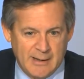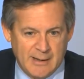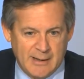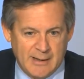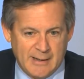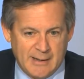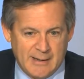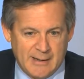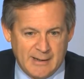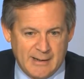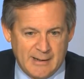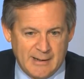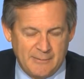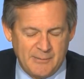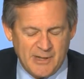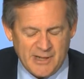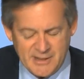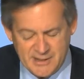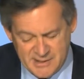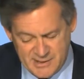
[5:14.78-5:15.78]

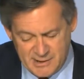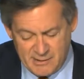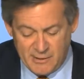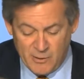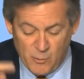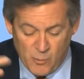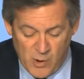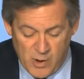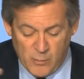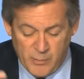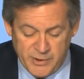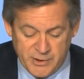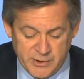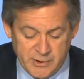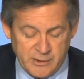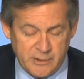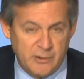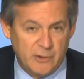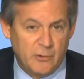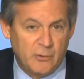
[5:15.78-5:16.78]
Not necessarily what we
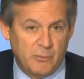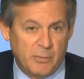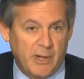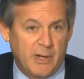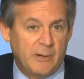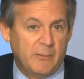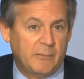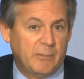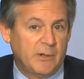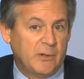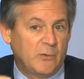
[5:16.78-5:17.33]
should do, but